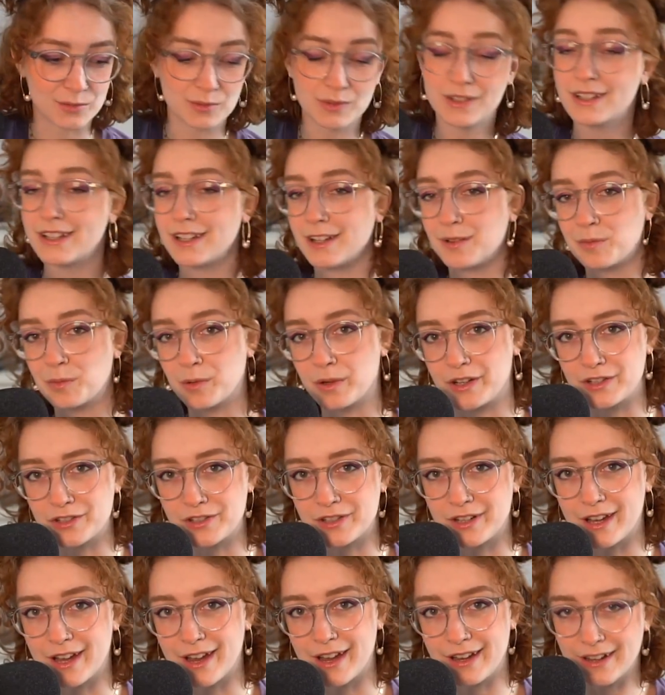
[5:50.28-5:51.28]
really
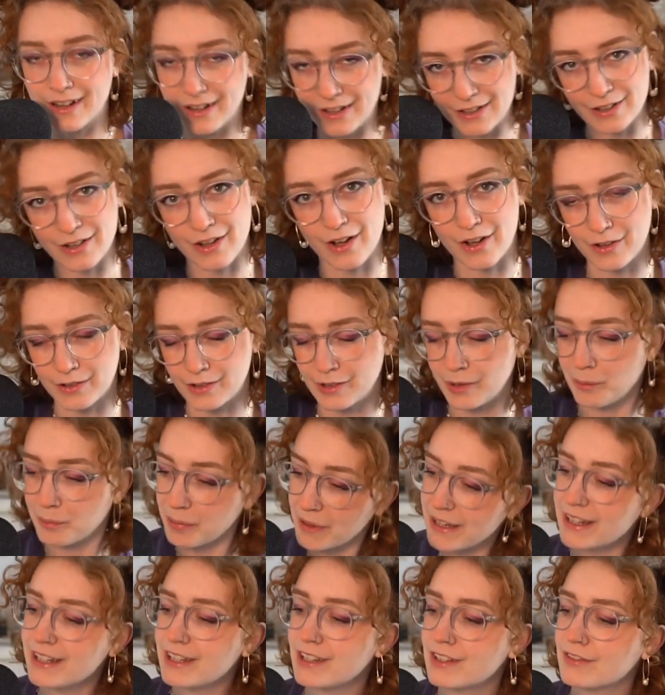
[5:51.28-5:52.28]
appreciate y'all
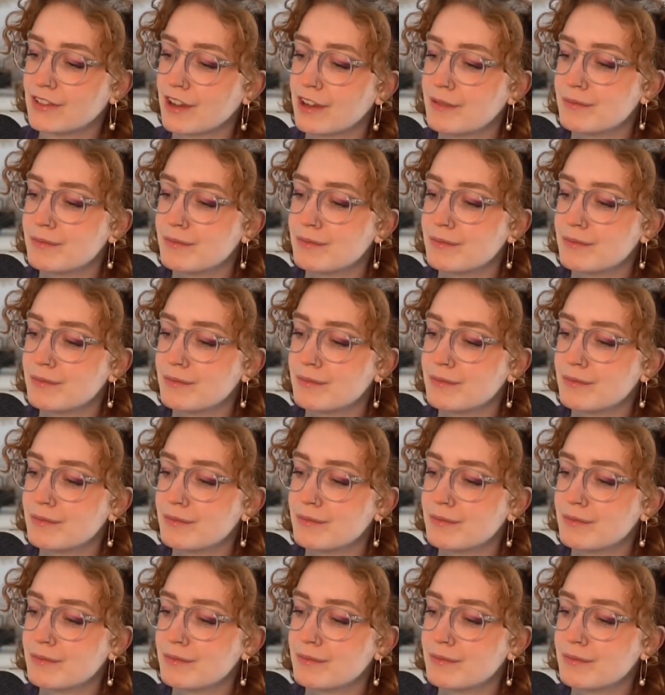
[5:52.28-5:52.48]
being here very